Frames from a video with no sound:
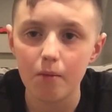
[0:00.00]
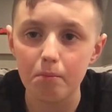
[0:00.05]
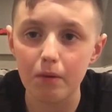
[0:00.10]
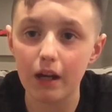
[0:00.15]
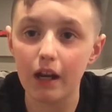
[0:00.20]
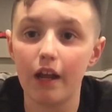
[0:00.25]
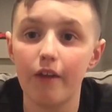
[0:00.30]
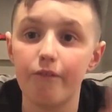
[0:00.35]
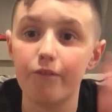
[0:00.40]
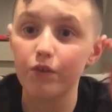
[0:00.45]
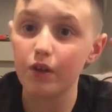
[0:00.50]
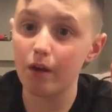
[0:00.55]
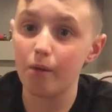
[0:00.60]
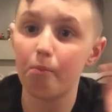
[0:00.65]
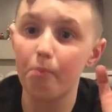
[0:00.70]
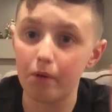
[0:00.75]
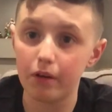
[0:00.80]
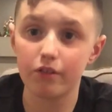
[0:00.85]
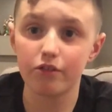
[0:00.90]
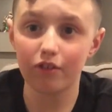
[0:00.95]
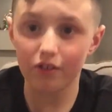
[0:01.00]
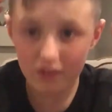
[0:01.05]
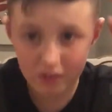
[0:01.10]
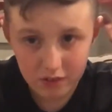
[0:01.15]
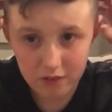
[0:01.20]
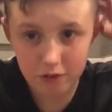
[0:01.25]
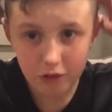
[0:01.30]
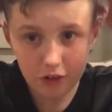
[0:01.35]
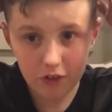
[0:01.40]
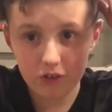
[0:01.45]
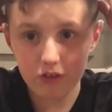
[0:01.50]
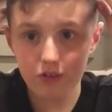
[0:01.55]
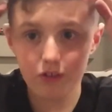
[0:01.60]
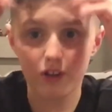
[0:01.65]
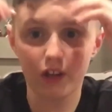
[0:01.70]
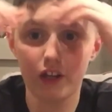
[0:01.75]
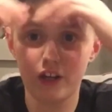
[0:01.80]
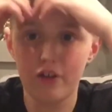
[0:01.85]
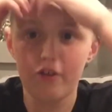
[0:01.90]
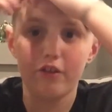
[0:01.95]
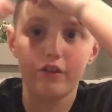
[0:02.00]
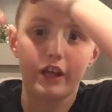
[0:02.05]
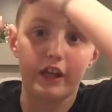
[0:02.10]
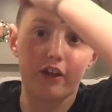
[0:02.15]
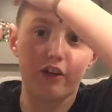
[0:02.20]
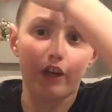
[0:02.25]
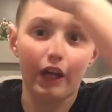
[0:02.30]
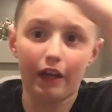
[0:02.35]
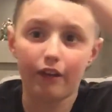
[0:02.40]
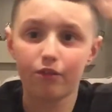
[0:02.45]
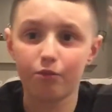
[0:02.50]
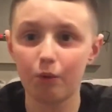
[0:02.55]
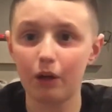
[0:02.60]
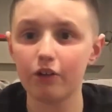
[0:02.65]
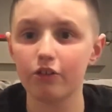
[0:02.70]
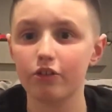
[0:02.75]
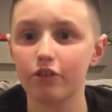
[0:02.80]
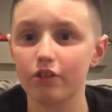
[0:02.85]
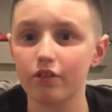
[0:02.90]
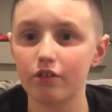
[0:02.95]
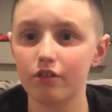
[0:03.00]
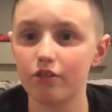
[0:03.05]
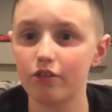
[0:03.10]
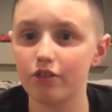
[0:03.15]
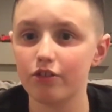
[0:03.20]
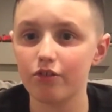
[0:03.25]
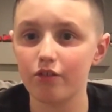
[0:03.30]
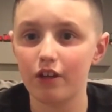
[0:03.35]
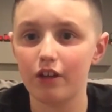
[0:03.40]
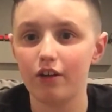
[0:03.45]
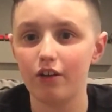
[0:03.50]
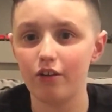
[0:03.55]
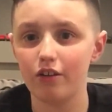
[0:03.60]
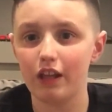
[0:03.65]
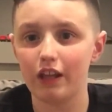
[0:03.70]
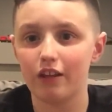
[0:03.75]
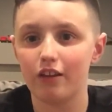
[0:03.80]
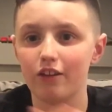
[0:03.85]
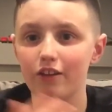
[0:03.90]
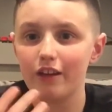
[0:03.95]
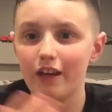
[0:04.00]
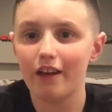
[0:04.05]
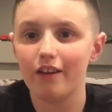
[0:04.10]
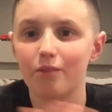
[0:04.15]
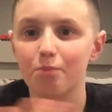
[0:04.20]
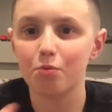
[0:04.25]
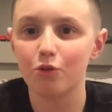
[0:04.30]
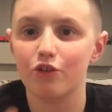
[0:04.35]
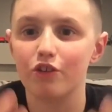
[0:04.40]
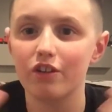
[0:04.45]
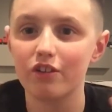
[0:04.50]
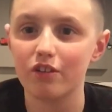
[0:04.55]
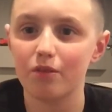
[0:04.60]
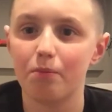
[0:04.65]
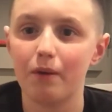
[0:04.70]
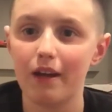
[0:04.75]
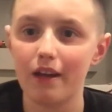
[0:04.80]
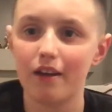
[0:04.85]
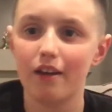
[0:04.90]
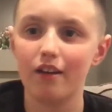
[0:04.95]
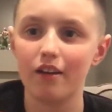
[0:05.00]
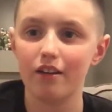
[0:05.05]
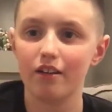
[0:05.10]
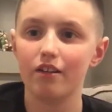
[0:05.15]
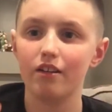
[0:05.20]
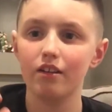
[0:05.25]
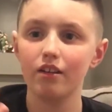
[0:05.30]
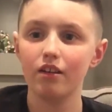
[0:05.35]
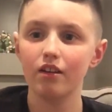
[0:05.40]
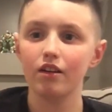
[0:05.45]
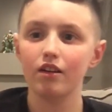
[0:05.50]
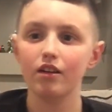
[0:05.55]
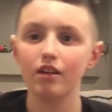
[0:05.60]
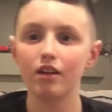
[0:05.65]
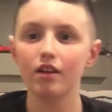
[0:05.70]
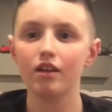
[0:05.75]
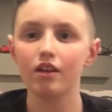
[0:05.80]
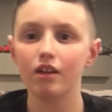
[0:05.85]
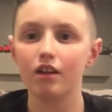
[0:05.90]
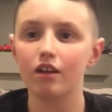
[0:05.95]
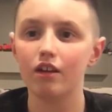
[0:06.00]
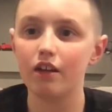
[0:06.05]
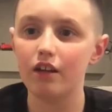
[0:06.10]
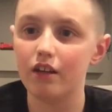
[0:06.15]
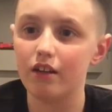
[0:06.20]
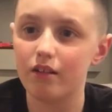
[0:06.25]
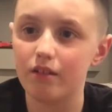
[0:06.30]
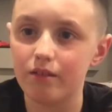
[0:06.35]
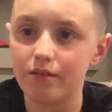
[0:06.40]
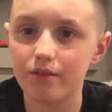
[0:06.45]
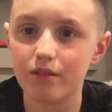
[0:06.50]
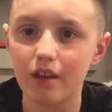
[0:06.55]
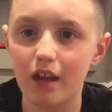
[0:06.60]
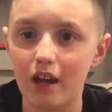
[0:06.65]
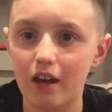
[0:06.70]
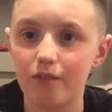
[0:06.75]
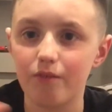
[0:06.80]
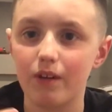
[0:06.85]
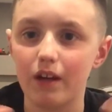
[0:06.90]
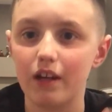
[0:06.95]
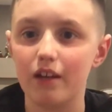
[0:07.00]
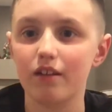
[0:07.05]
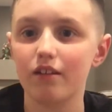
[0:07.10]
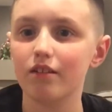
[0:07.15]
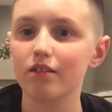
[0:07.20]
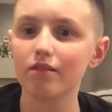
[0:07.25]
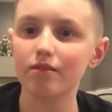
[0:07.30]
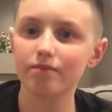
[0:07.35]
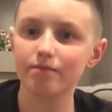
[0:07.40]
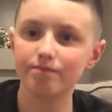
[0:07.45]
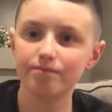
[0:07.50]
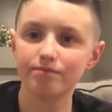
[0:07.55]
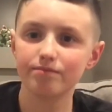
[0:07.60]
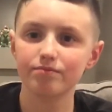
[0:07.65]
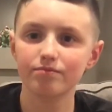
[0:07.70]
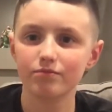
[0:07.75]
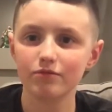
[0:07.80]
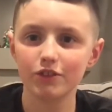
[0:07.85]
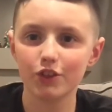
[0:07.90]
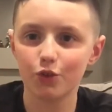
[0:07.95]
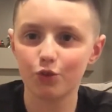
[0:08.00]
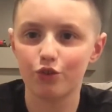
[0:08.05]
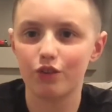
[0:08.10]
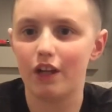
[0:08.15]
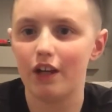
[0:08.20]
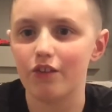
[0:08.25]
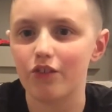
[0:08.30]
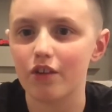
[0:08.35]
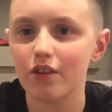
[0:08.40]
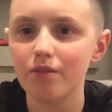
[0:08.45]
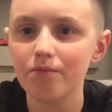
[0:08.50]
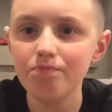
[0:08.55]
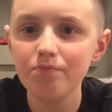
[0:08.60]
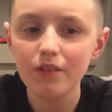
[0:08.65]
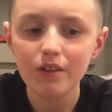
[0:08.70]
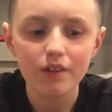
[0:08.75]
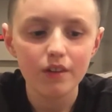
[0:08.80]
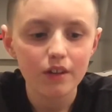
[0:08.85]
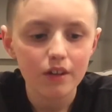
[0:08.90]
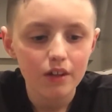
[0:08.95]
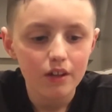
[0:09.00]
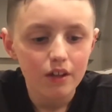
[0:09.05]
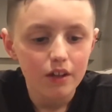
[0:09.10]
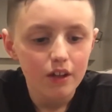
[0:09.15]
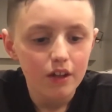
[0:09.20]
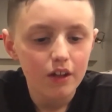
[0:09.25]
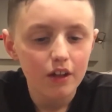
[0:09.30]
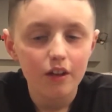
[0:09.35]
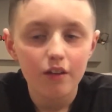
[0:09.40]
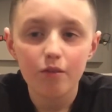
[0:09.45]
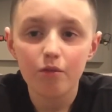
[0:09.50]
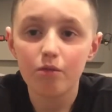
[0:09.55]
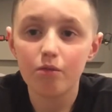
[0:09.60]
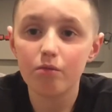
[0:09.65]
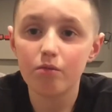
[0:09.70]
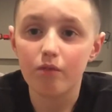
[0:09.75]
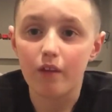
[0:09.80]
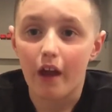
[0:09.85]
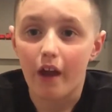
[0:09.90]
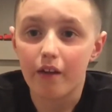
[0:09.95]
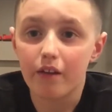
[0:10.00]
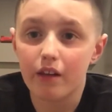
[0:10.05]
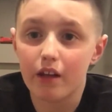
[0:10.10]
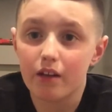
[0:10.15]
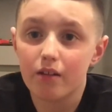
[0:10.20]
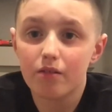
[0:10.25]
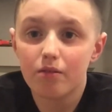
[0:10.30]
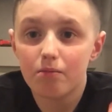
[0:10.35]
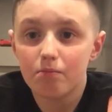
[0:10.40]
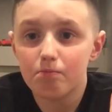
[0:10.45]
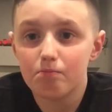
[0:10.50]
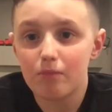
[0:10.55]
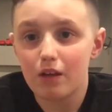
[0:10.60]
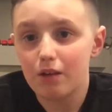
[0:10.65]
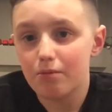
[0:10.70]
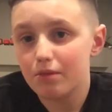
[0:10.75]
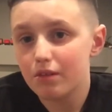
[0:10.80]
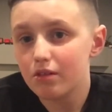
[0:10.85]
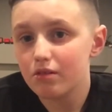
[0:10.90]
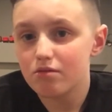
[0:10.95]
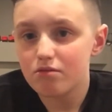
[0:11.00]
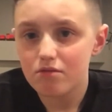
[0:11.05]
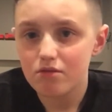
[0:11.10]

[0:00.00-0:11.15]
But if but just just so I know that you guys watched, just so I know like you guys participated in in kind of like socializing, I'd like maybe